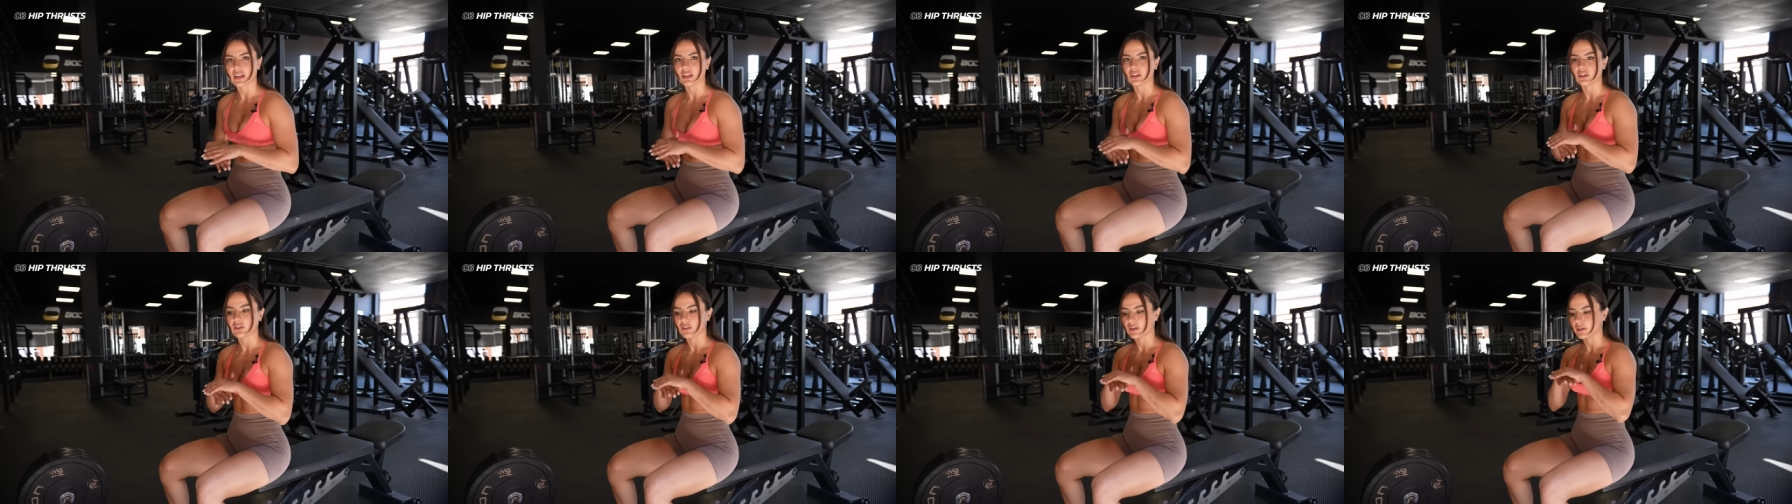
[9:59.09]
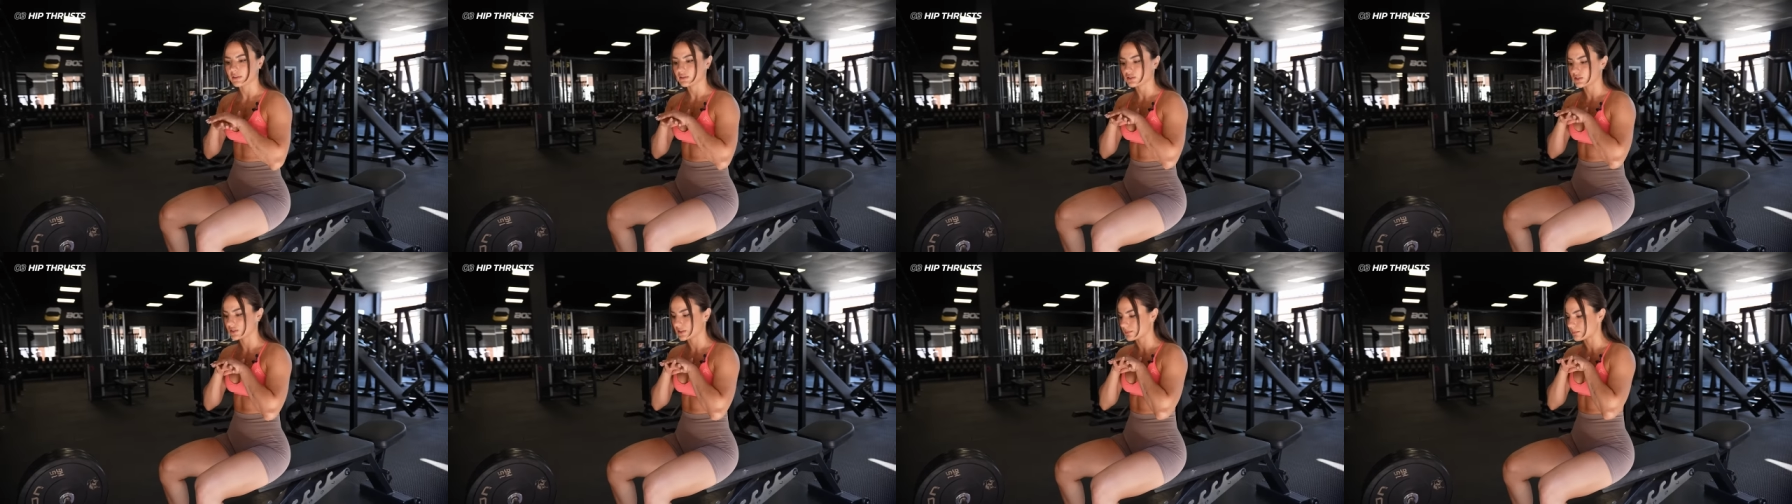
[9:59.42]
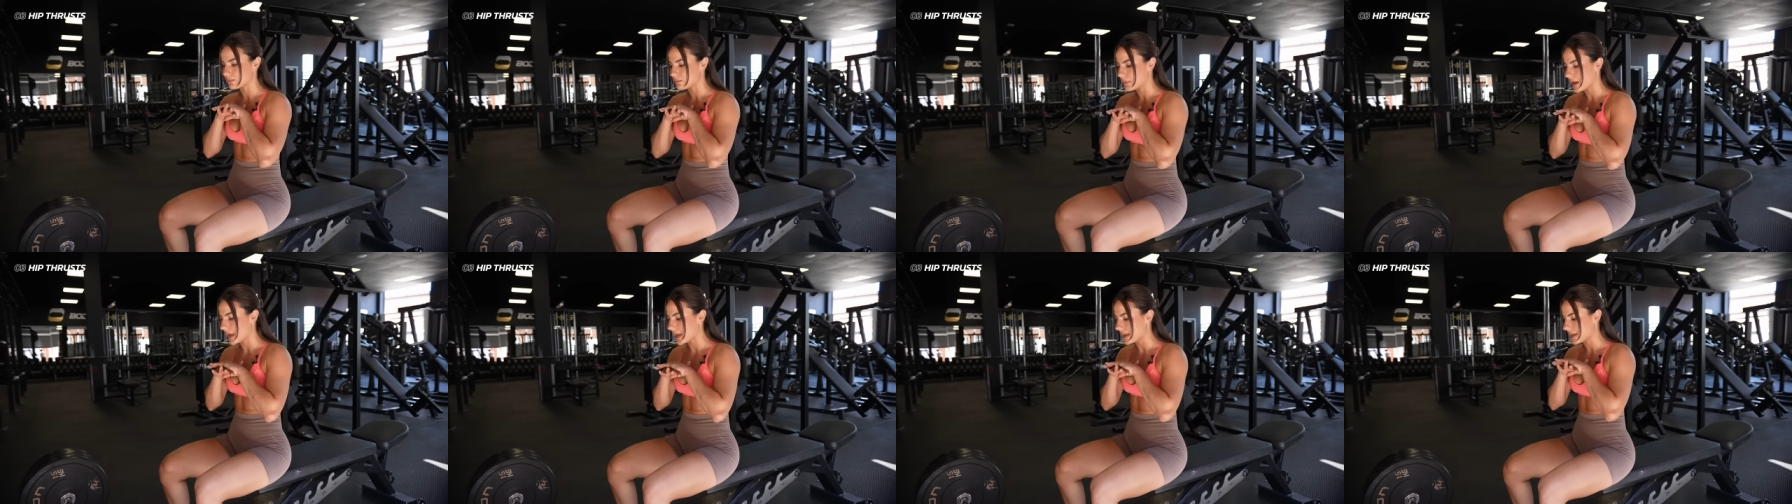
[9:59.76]
and you can just
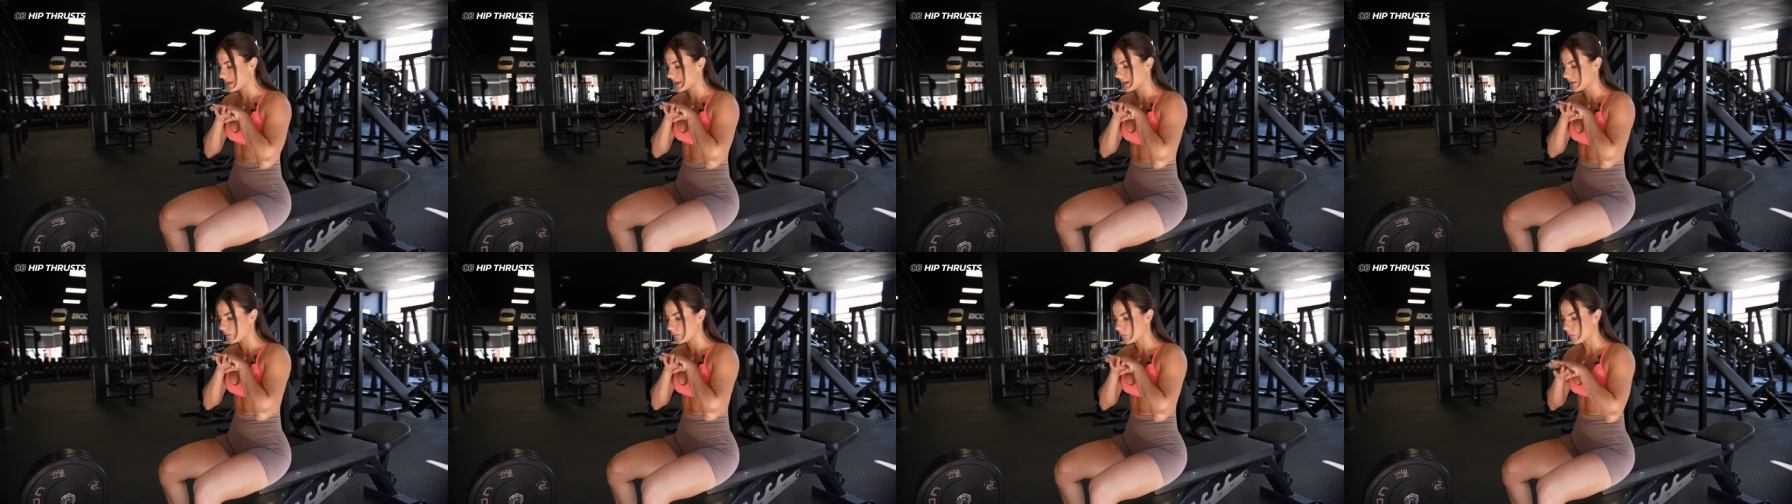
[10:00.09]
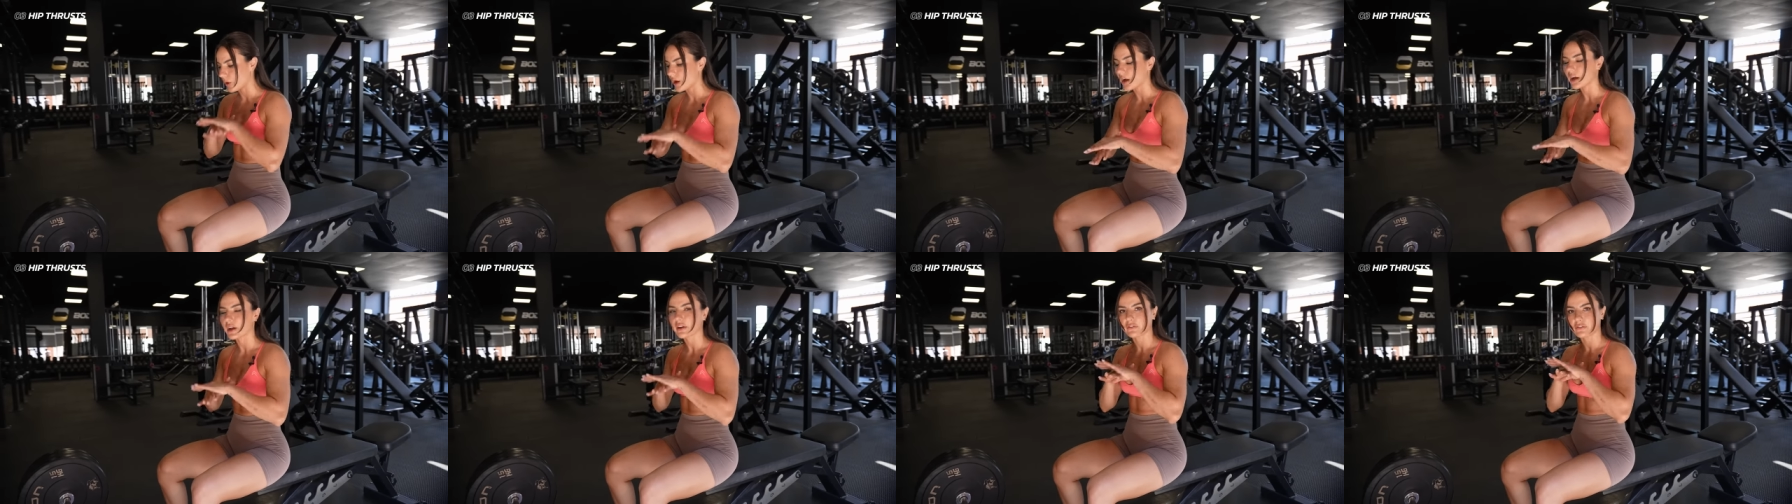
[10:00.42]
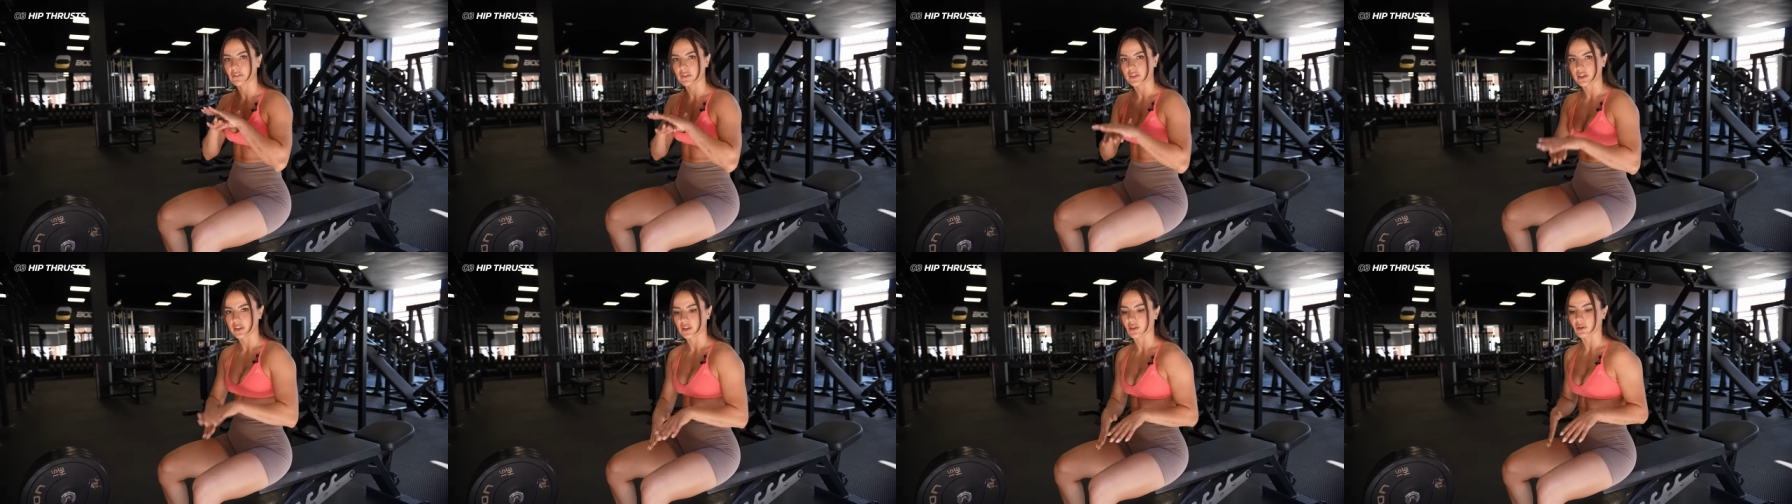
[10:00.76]
make it work
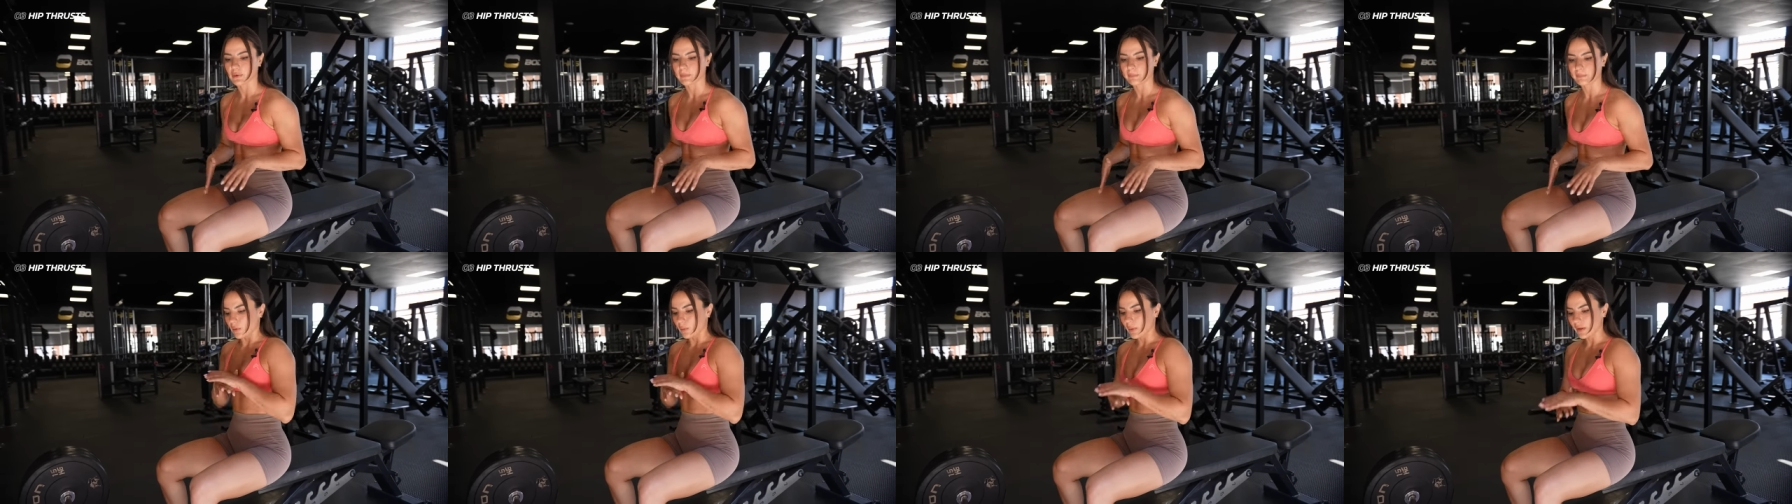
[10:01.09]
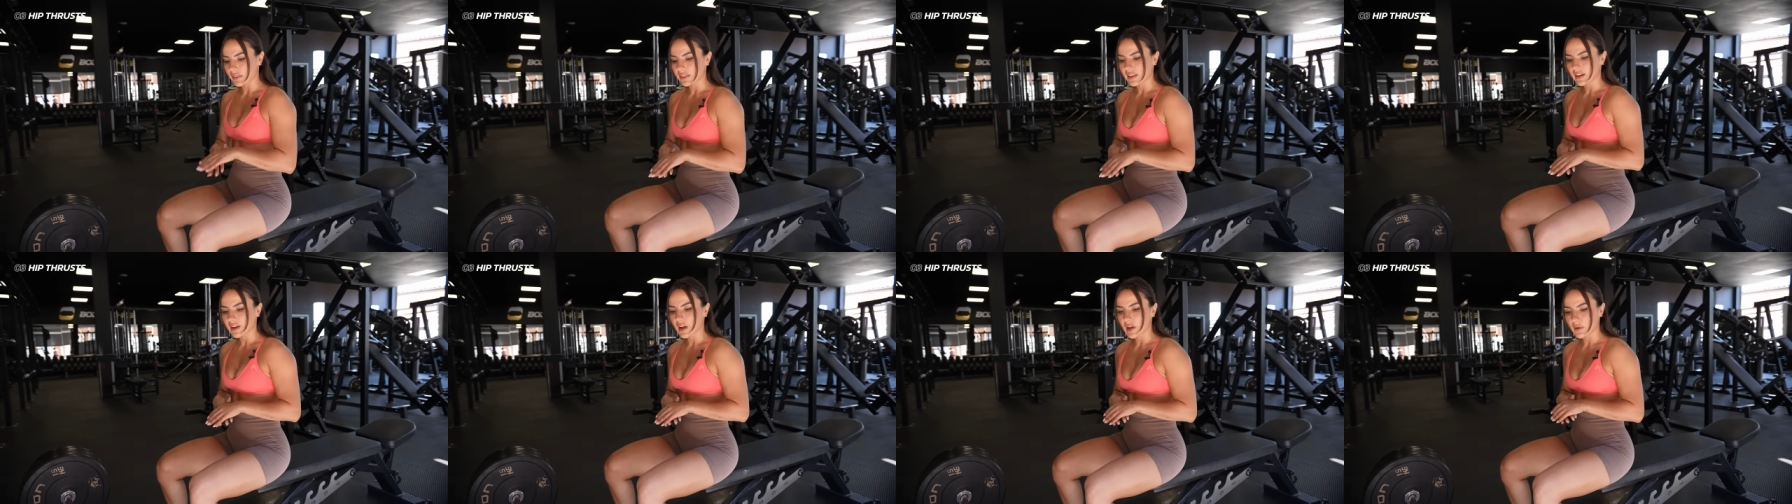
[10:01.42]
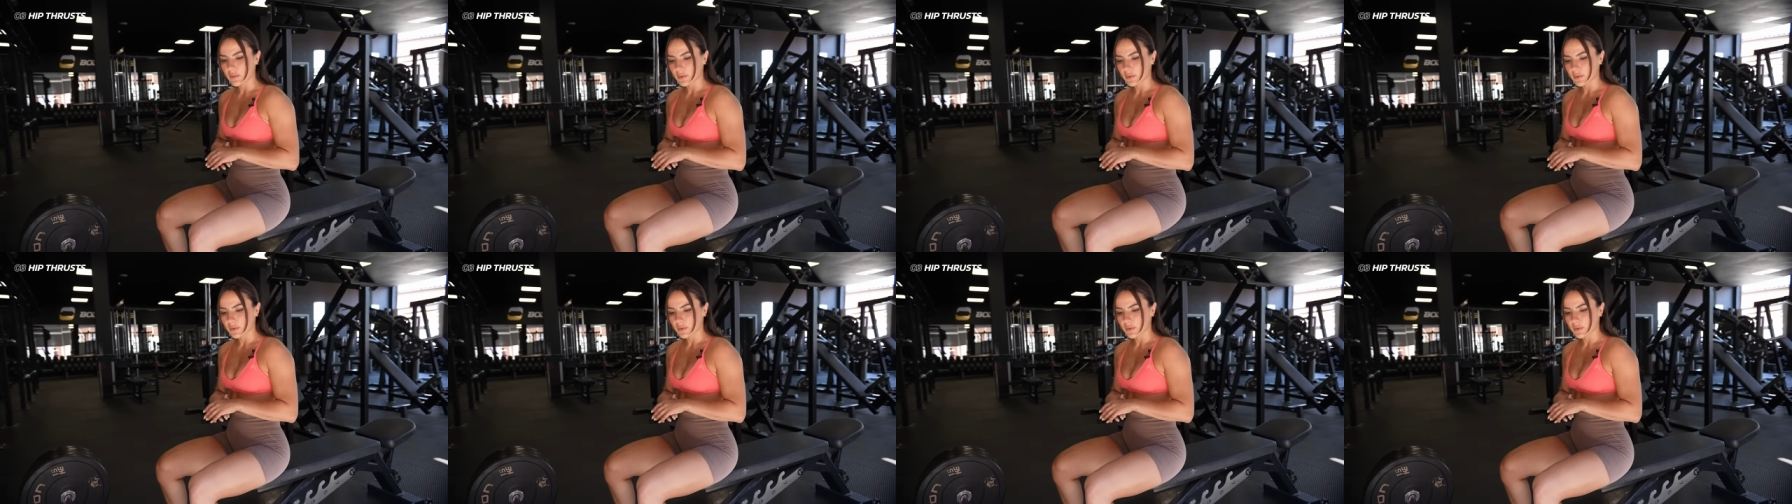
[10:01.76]
for you. One thing I